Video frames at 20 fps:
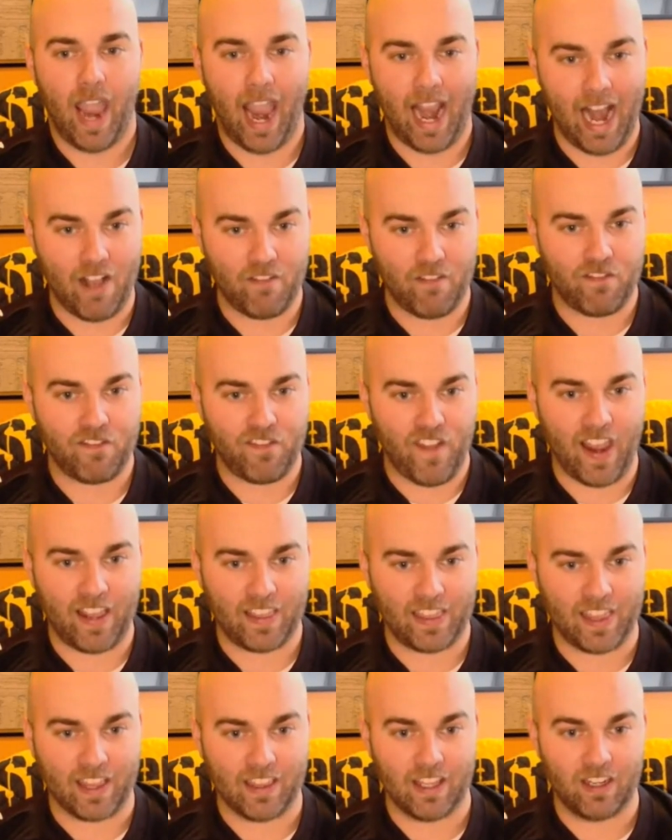and have
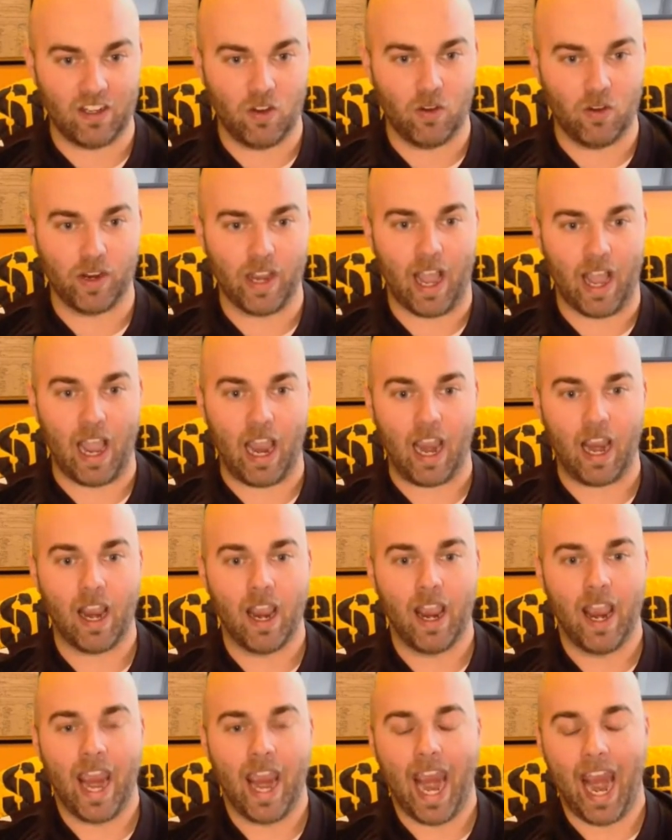faith in the new guy.
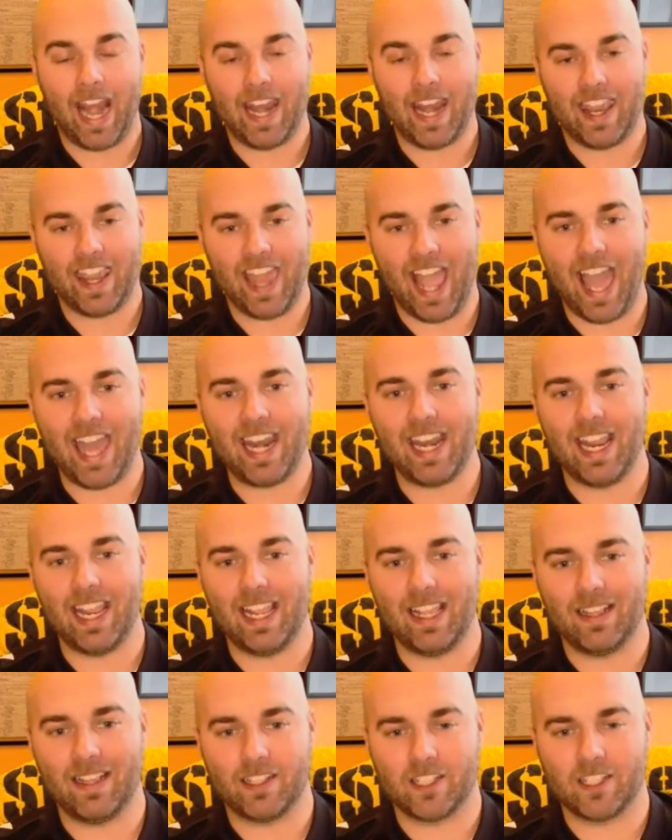And that
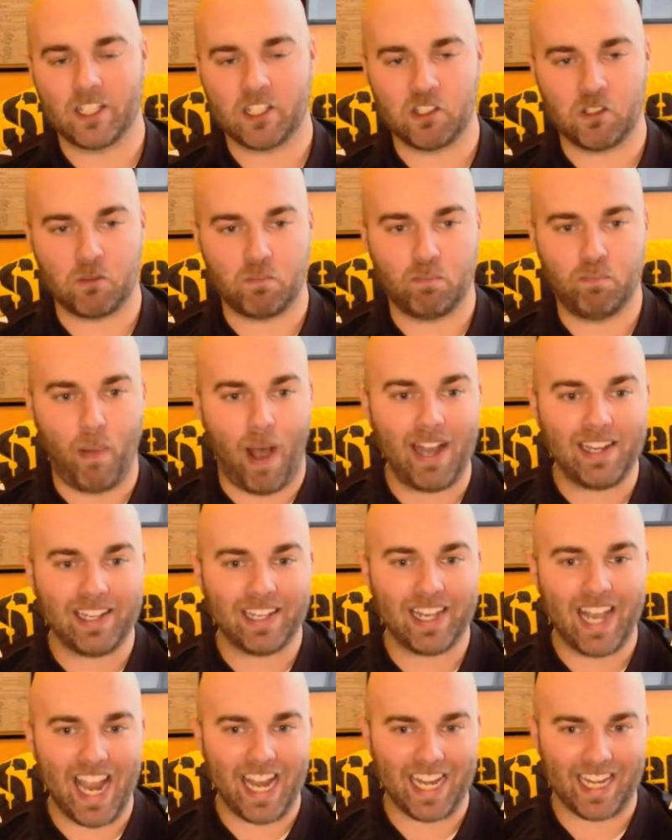
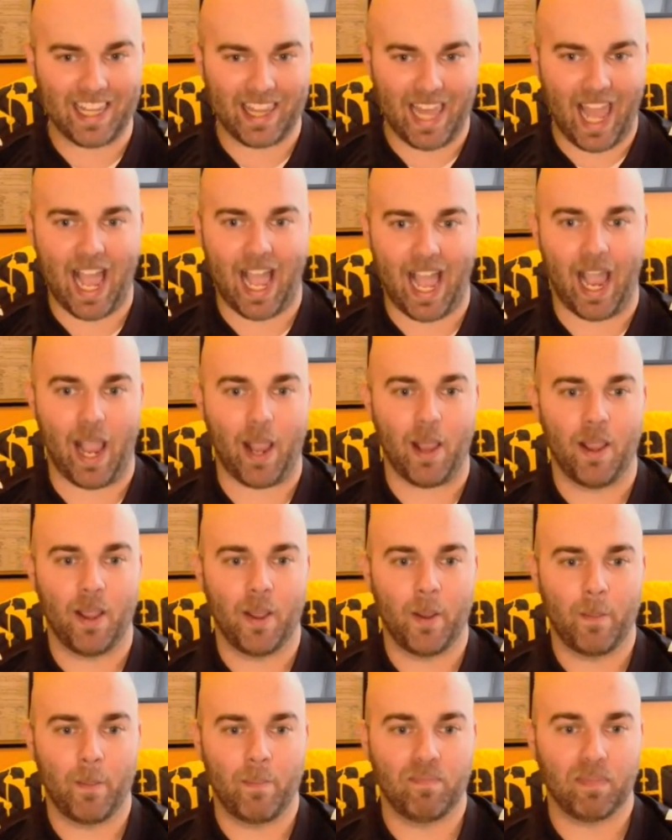spun like that
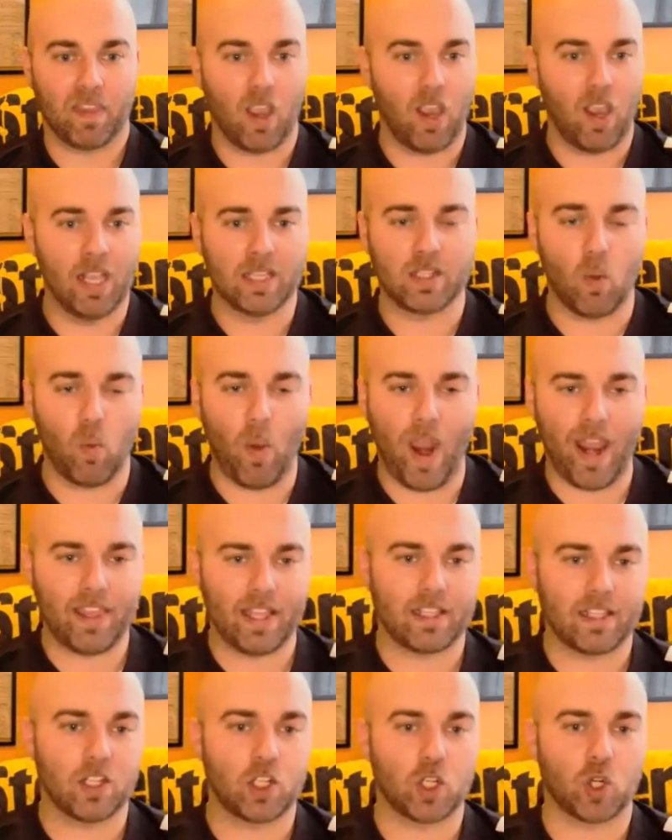is a way
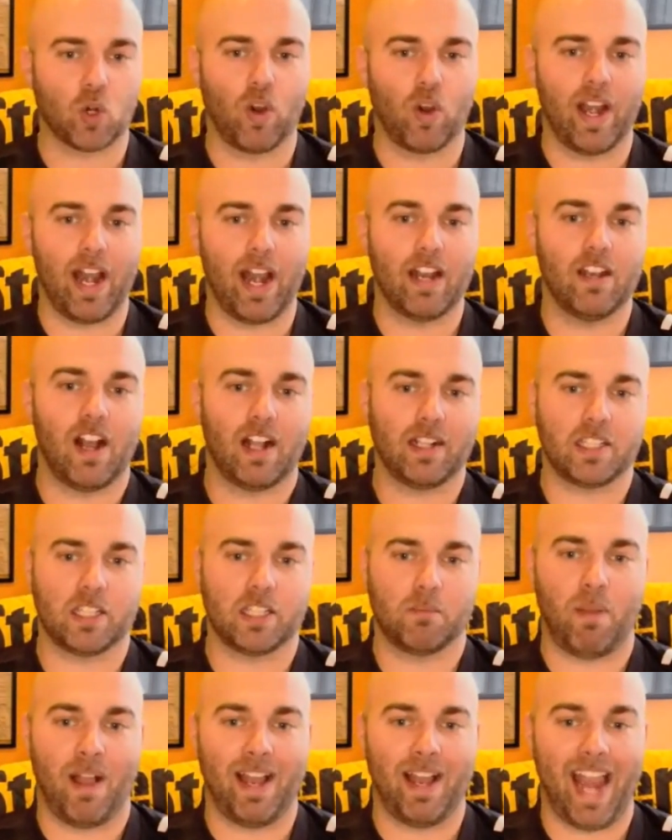that Detroit had not
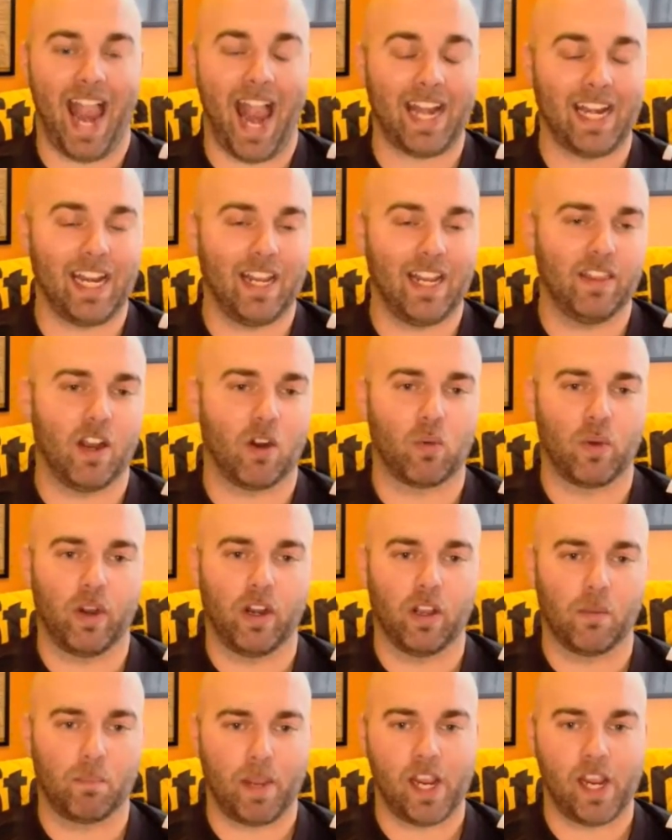spun any of their
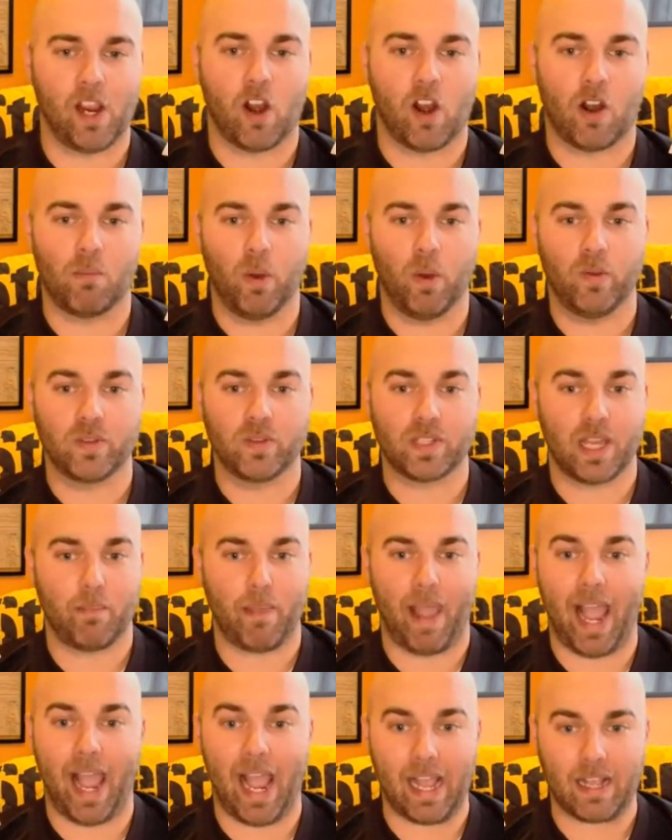real PR moves in the
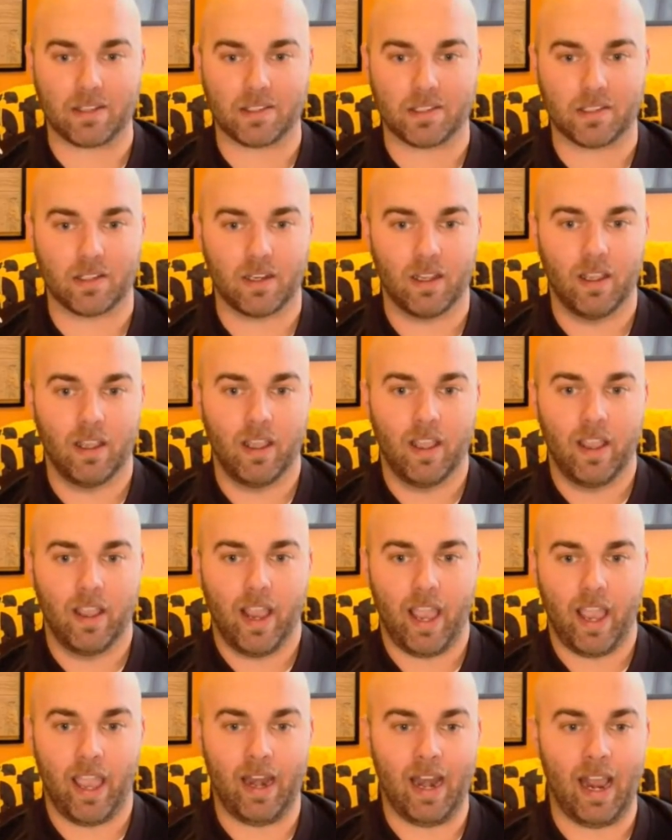past.
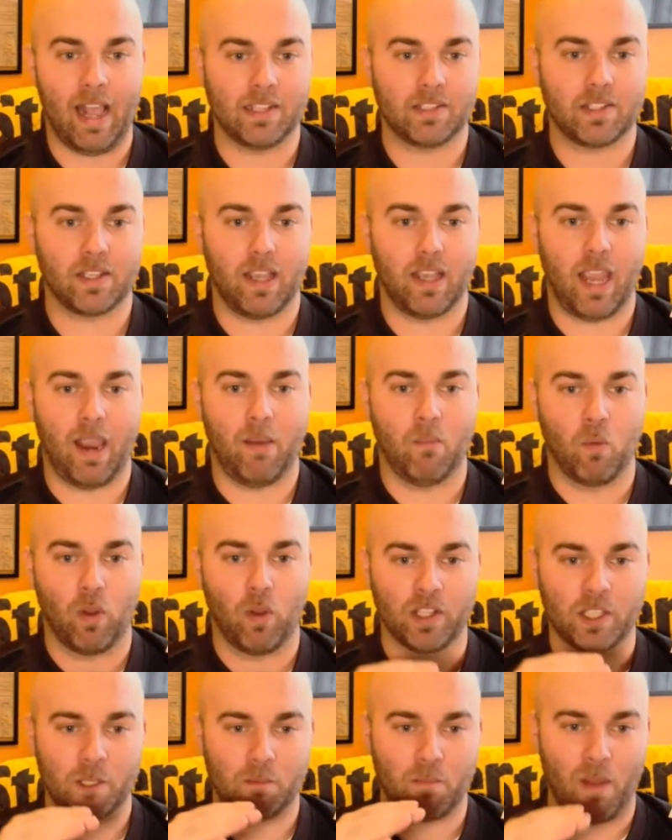It
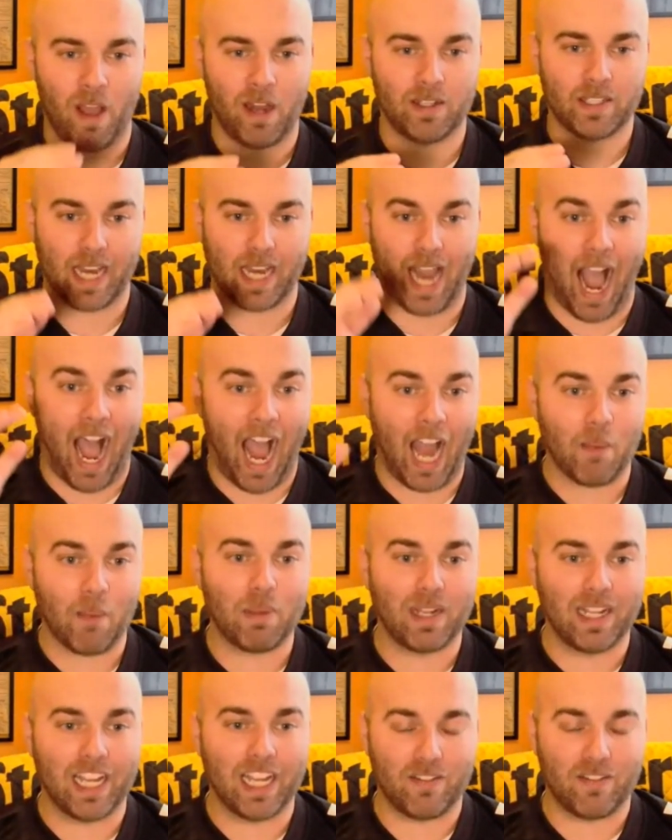was spun as like, I
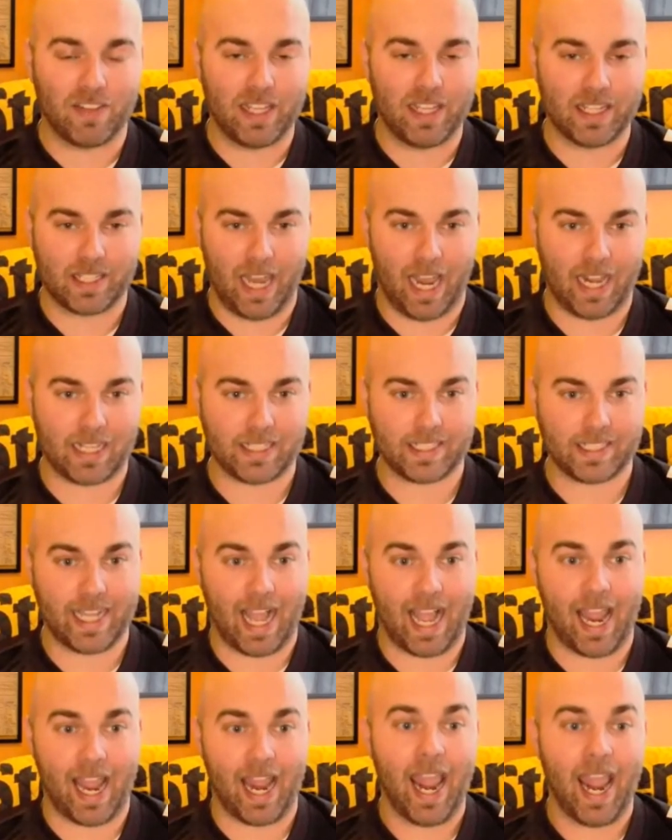believe in this next
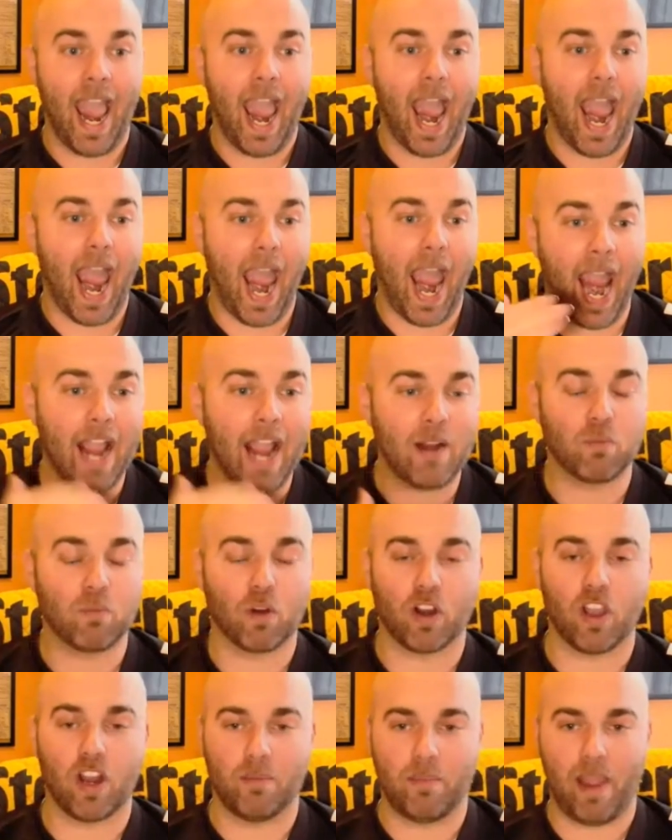guy, and
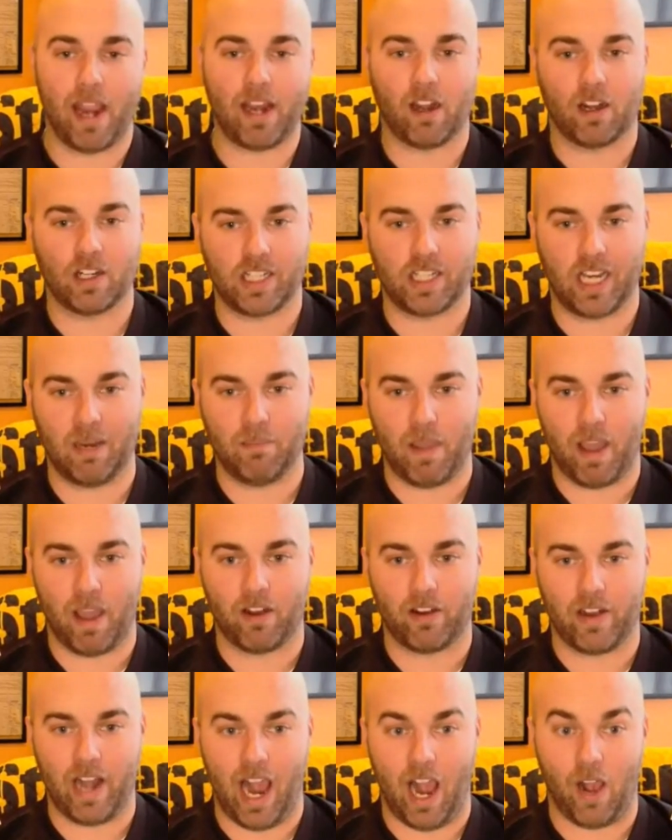we're going to make our team
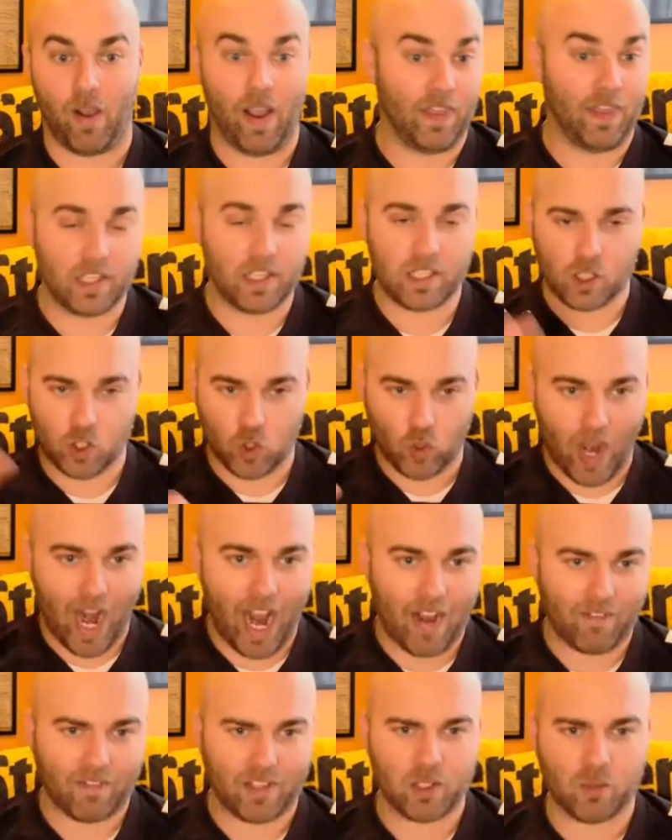better now. And this
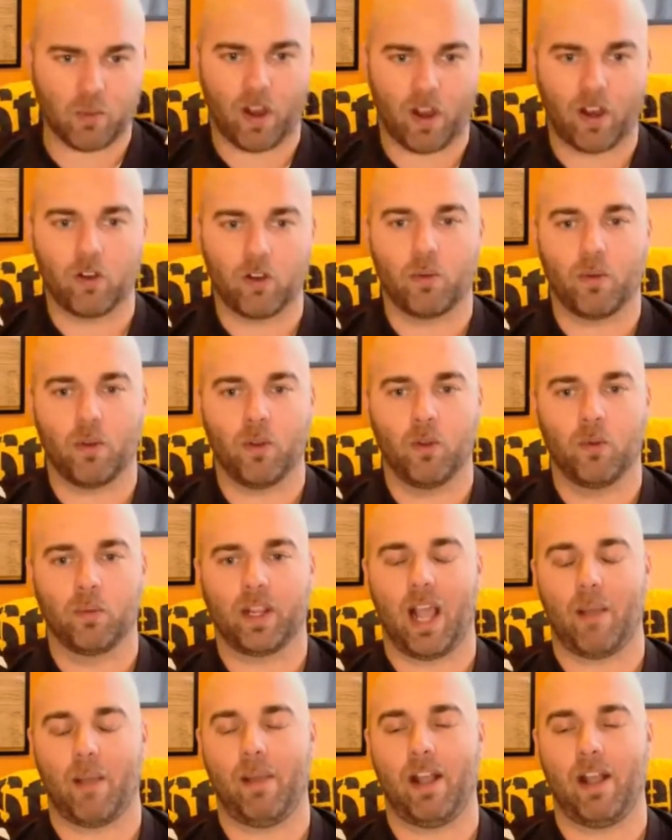draft is where it'll
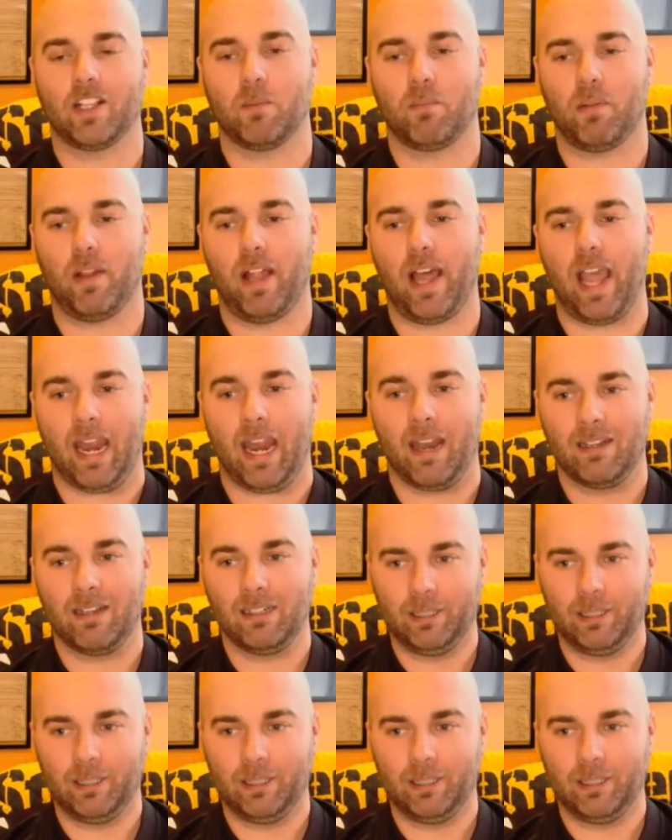come out to play.